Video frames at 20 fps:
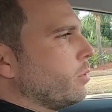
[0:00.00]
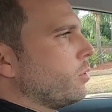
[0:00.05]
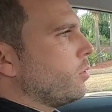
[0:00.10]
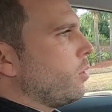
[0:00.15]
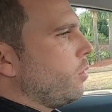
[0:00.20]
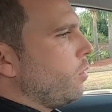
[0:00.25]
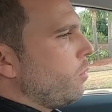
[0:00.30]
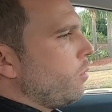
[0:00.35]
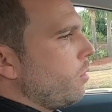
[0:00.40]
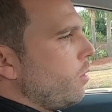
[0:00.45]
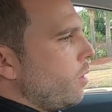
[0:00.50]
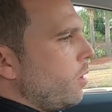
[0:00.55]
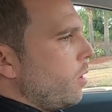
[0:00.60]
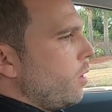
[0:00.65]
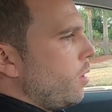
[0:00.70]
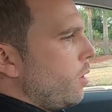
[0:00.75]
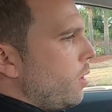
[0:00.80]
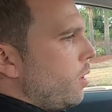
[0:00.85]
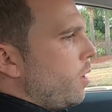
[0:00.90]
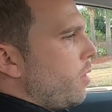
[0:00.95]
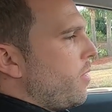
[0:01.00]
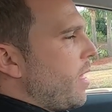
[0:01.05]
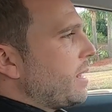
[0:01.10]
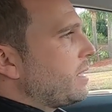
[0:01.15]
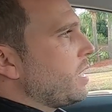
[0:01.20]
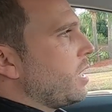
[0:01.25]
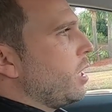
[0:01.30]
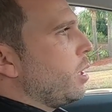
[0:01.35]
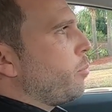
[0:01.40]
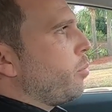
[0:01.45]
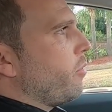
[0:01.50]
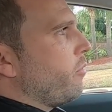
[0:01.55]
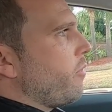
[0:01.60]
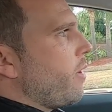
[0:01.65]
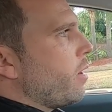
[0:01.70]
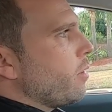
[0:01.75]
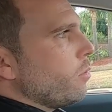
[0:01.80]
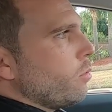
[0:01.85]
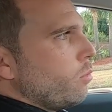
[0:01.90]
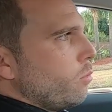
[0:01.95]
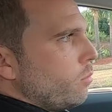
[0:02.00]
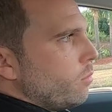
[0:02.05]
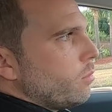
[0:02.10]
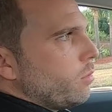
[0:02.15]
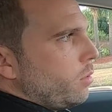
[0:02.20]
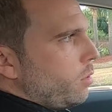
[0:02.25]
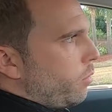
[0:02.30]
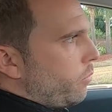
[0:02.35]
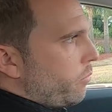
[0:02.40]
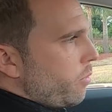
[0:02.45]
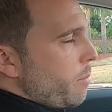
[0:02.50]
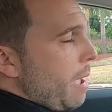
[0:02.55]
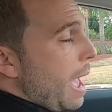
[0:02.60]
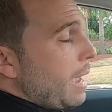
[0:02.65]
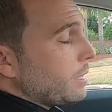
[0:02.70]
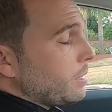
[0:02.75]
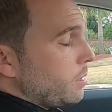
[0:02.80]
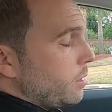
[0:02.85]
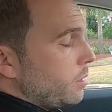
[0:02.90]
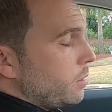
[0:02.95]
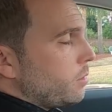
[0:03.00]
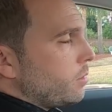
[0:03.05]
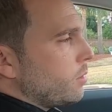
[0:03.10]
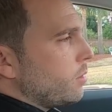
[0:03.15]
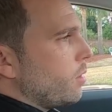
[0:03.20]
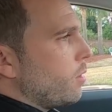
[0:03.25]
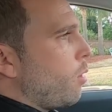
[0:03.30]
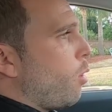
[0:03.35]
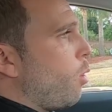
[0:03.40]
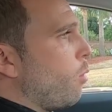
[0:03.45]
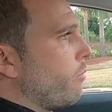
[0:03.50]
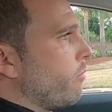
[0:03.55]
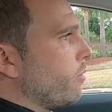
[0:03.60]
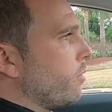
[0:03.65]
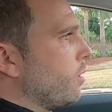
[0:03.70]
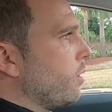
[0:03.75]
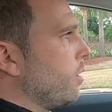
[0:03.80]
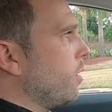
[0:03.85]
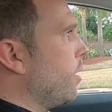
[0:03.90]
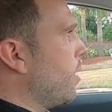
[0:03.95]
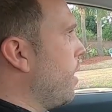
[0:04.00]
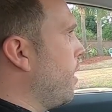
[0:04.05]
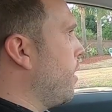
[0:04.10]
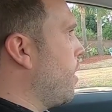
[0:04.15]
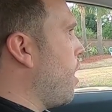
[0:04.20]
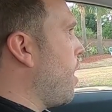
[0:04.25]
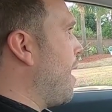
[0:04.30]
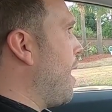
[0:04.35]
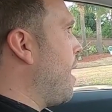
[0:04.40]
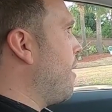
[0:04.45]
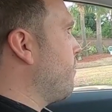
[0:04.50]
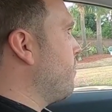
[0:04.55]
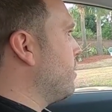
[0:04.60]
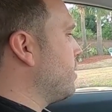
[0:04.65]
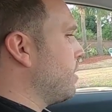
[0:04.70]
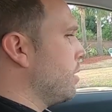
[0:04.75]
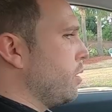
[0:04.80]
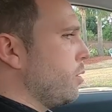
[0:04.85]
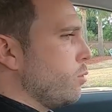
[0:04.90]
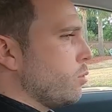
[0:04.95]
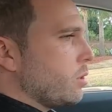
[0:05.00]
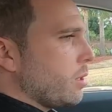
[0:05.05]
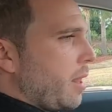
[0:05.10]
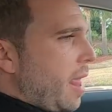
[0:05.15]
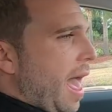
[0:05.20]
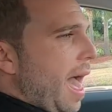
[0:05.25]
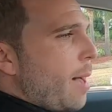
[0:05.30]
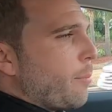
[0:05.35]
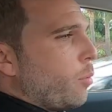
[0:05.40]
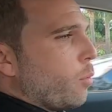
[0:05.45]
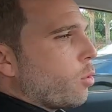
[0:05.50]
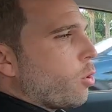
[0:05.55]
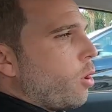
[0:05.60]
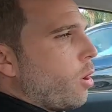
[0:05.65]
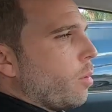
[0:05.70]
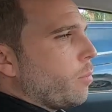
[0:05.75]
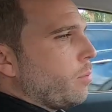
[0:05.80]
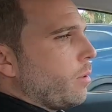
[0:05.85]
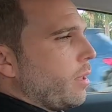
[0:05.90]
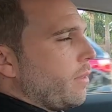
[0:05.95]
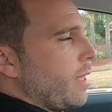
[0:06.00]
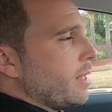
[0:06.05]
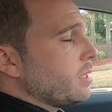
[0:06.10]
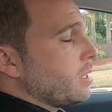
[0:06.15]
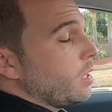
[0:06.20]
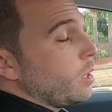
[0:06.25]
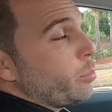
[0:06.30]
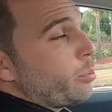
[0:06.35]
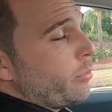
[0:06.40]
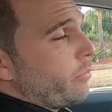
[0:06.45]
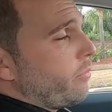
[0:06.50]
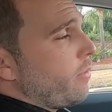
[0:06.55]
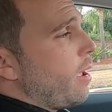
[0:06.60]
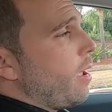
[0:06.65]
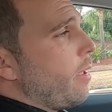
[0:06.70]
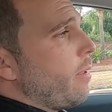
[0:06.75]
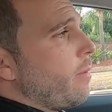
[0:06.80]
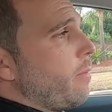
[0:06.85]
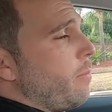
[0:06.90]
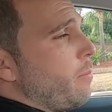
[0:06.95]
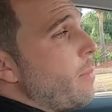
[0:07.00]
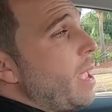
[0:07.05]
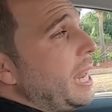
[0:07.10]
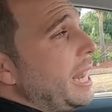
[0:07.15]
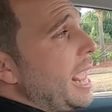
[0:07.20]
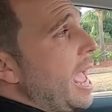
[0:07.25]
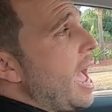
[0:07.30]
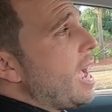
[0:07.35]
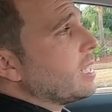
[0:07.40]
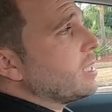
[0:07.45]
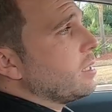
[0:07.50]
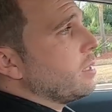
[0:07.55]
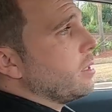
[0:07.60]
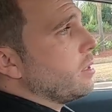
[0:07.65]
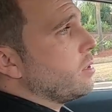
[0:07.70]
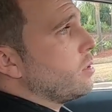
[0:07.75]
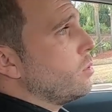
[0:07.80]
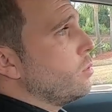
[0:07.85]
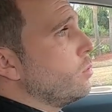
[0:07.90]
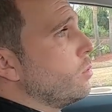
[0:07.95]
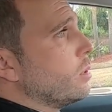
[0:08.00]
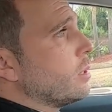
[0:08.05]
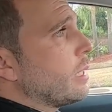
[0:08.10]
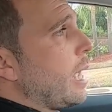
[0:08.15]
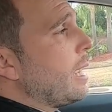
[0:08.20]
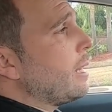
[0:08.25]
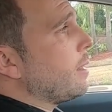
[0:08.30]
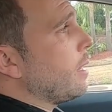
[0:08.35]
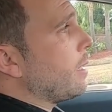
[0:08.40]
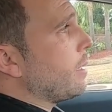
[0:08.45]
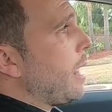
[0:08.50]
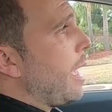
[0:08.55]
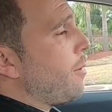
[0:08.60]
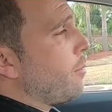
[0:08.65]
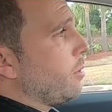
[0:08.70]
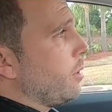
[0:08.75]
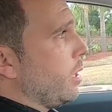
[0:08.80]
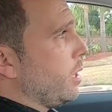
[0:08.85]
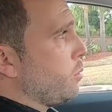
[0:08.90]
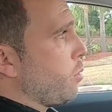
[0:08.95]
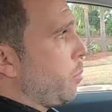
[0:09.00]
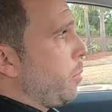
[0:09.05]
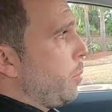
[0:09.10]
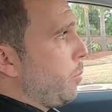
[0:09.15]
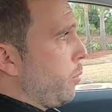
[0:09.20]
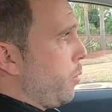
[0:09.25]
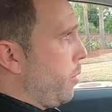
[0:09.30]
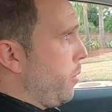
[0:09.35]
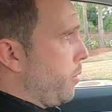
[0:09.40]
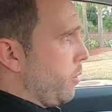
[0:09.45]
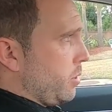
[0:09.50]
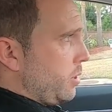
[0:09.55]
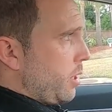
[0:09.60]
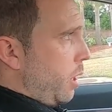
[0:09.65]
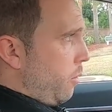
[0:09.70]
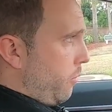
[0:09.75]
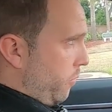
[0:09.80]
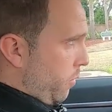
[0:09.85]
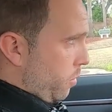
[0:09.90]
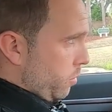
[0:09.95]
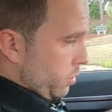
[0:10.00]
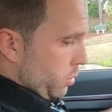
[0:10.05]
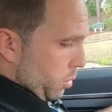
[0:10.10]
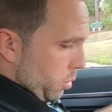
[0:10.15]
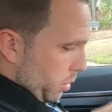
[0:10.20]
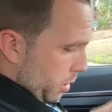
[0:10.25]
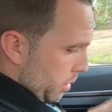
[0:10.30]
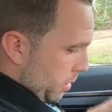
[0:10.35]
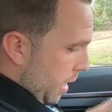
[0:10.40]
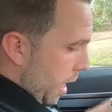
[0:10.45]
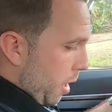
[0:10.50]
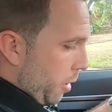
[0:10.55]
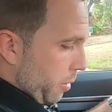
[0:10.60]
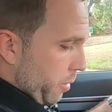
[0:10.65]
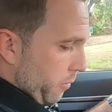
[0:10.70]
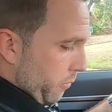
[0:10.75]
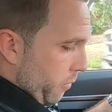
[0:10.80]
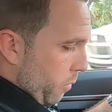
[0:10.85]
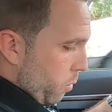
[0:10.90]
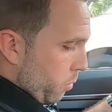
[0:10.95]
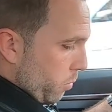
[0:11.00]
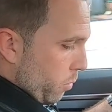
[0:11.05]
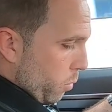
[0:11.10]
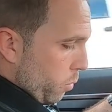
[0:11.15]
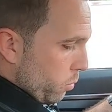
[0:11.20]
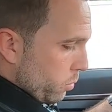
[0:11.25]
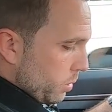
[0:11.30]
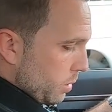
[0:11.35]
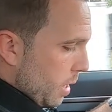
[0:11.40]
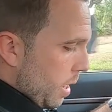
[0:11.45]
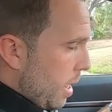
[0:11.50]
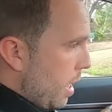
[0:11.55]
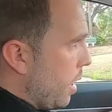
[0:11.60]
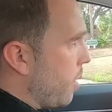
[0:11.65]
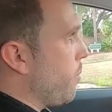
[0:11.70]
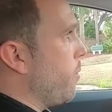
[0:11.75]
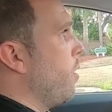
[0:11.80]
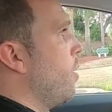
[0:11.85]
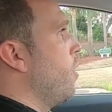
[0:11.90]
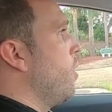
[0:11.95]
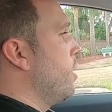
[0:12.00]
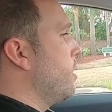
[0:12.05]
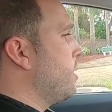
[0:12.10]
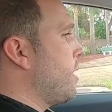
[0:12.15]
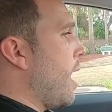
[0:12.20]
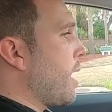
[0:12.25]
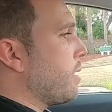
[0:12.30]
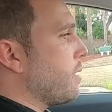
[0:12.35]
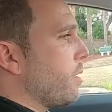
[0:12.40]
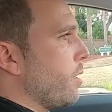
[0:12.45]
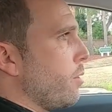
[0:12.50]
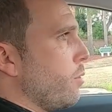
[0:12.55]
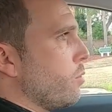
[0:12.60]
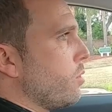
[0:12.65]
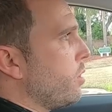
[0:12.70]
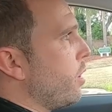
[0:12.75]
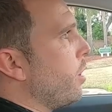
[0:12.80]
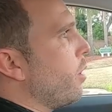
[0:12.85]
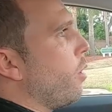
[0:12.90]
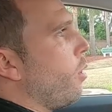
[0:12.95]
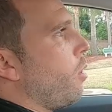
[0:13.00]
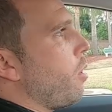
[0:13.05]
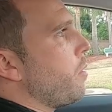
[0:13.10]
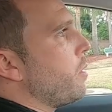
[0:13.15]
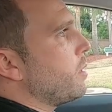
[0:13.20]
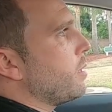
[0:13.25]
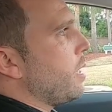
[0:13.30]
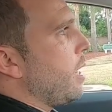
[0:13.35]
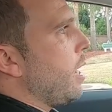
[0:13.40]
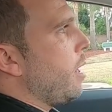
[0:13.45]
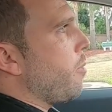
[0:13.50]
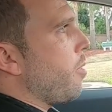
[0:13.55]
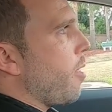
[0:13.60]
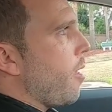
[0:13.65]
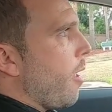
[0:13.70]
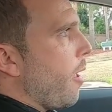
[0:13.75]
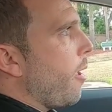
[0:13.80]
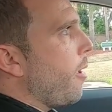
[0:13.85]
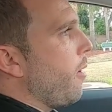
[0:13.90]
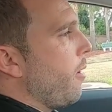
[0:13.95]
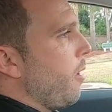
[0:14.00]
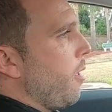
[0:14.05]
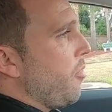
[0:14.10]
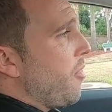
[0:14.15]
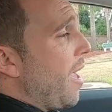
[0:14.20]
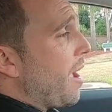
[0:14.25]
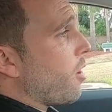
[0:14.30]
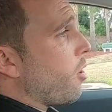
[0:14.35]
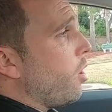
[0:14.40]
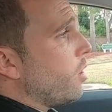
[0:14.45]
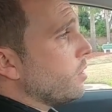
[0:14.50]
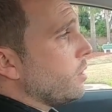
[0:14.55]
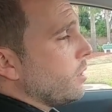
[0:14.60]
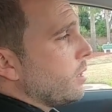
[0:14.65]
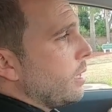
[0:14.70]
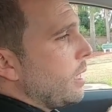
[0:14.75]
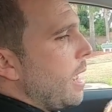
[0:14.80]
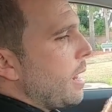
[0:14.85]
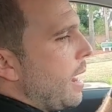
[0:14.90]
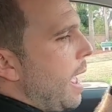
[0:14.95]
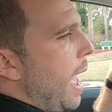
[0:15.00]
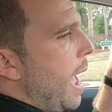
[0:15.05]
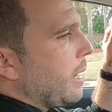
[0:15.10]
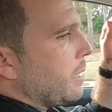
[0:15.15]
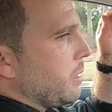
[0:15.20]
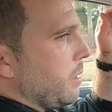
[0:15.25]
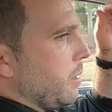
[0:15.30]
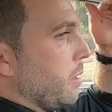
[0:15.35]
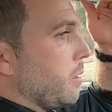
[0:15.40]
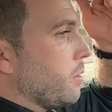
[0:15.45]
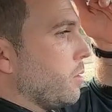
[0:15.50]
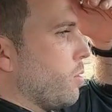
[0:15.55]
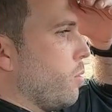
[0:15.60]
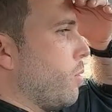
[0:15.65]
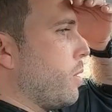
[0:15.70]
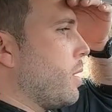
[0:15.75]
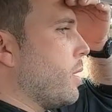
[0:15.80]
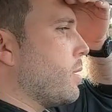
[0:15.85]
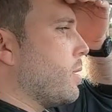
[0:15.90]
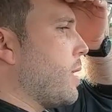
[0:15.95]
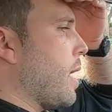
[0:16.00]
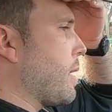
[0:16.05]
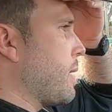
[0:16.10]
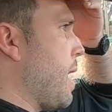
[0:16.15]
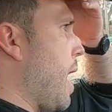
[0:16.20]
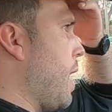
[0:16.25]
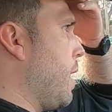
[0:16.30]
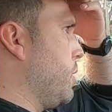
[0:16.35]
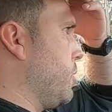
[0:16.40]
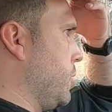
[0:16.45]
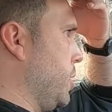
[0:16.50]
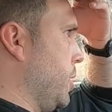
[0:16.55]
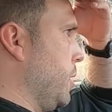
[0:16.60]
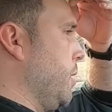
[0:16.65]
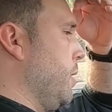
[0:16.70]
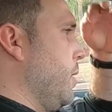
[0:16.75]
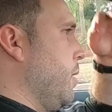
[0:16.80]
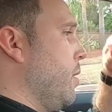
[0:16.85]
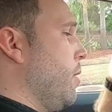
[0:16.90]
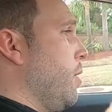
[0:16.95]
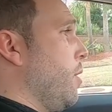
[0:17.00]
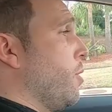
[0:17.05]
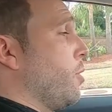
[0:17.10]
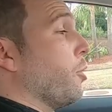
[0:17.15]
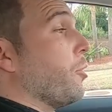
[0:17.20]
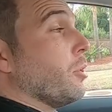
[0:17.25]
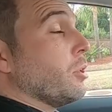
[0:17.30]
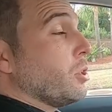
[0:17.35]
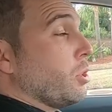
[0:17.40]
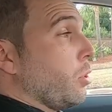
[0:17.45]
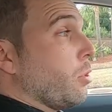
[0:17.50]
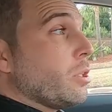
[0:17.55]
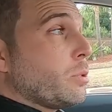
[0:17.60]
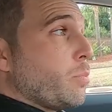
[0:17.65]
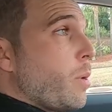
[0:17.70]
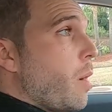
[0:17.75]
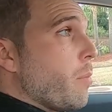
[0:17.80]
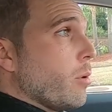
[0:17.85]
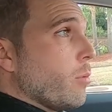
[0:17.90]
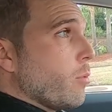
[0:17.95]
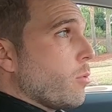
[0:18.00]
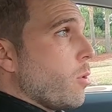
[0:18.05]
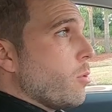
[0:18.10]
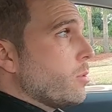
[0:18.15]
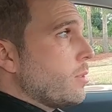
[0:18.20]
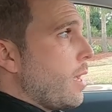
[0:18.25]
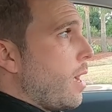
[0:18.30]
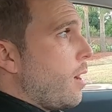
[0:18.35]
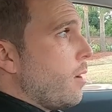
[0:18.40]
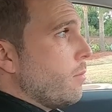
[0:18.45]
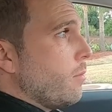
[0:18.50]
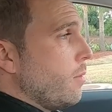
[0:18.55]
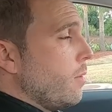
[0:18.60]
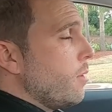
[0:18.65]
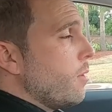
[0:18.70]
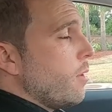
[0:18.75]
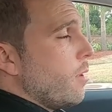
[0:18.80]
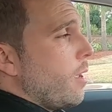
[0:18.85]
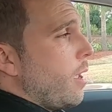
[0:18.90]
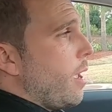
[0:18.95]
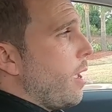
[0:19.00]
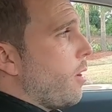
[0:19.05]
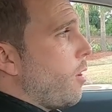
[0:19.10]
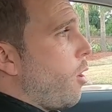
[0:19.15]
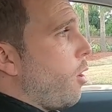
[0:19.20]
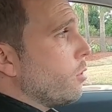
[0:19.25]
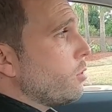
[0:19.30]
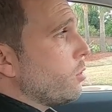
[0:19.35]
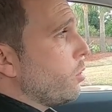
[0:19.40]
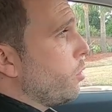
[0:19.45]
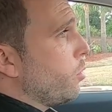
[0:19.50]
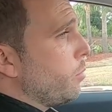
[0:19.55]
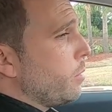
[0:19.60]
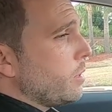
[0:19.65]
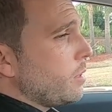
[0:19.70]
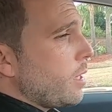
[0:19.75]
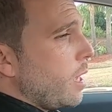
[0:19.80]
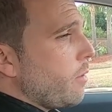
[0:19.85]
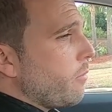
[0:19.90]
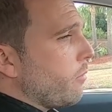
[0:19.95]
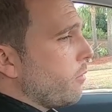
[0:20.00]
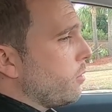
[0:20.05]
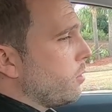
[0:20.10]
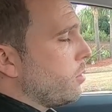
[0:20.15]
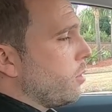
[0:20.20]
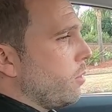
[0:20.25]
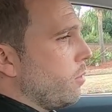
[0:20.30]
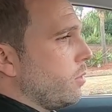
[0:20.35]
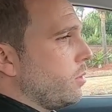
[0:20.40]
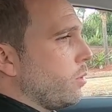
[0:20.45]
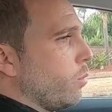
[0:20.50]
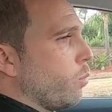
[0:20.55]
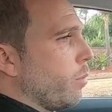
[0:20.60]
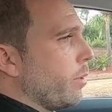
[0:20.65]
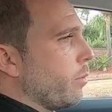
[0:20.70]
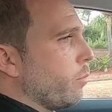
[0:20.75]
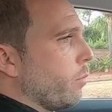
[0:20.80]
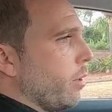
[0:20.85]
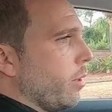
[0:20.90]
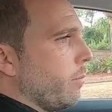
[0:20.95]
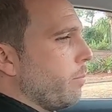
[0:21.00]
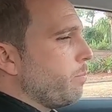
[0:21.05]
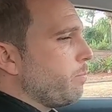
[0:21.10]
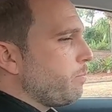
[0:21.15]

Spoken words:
So that's going to prevent you, from accidents, hopefully. And obviously using the Apple CarPlay, that's going to prevent many accidents too, because I think nowadays with people on their cell phones looking down at the phone the whole time, texting, you see it all the time, that causes a lot of accidents. So with this technology, your insurance probably will go down, and also you'll be safer, so it's a win-win.